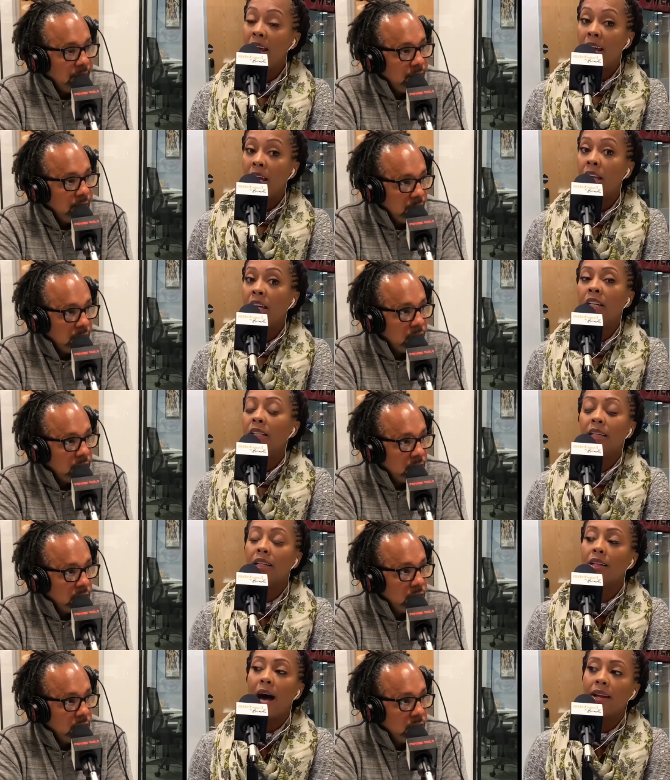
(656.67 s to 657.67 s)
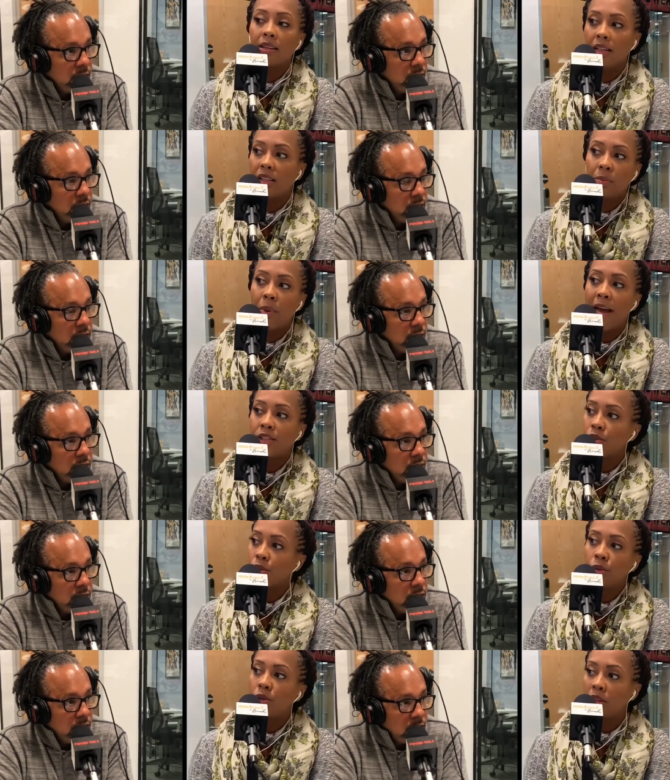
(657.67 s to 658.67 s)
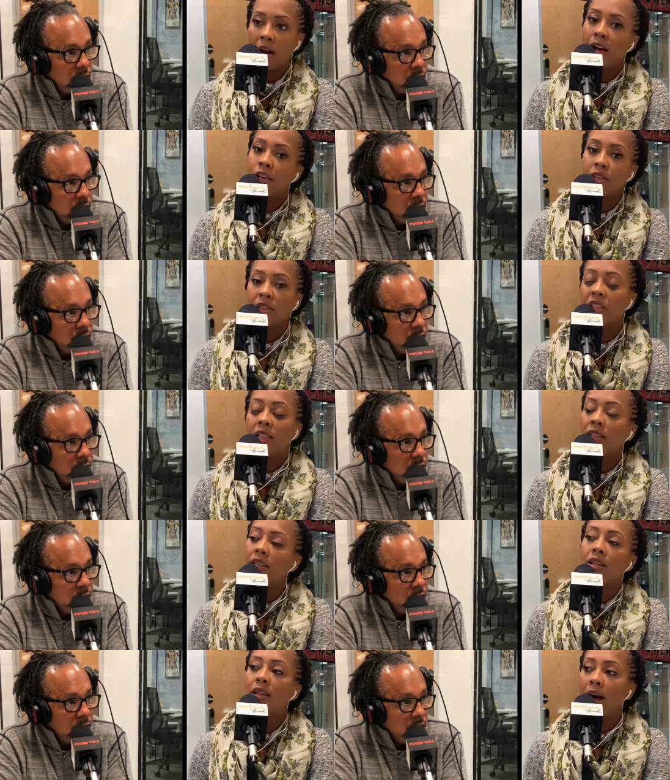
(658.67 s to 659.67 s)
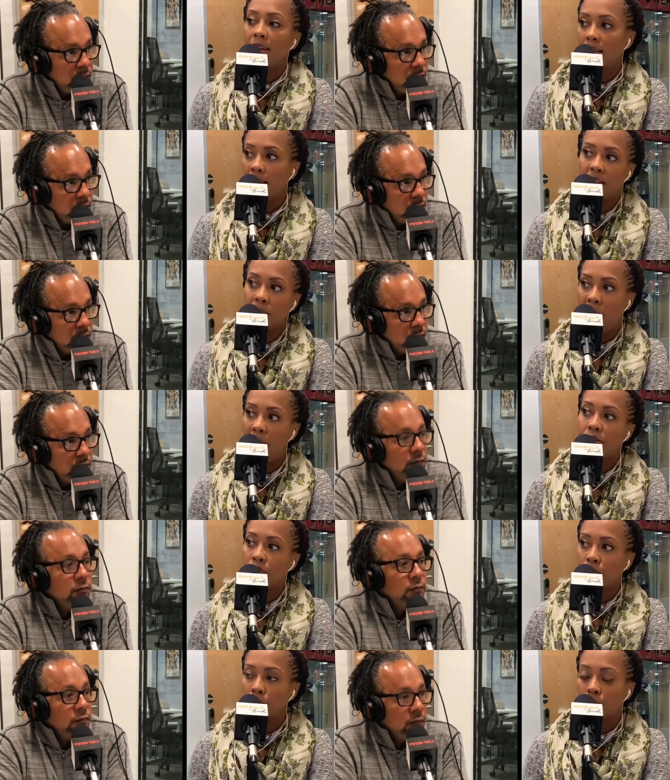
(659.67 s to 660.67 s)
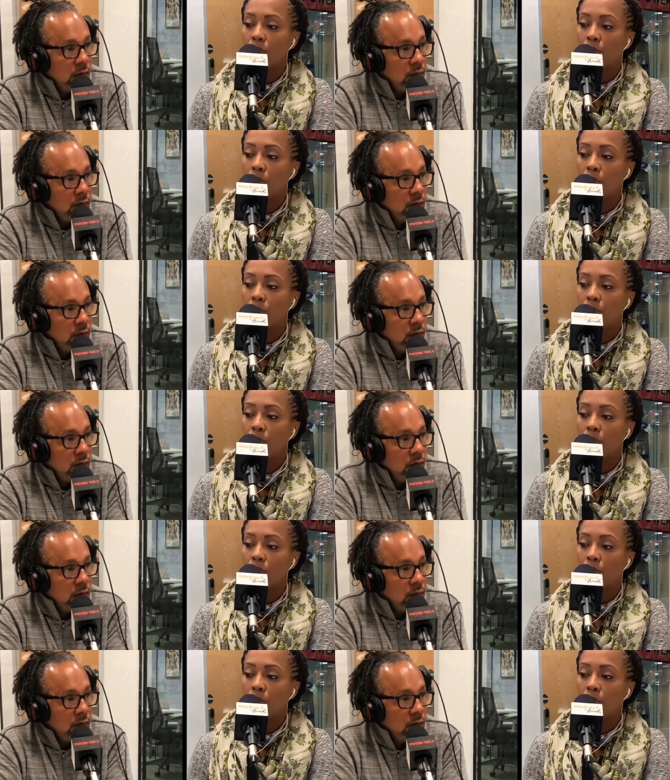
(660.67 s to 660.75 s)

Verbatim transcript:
Speaker 1: He couldn't get a lot of things passed through to Congress. He couldn't get a lot of things passed through.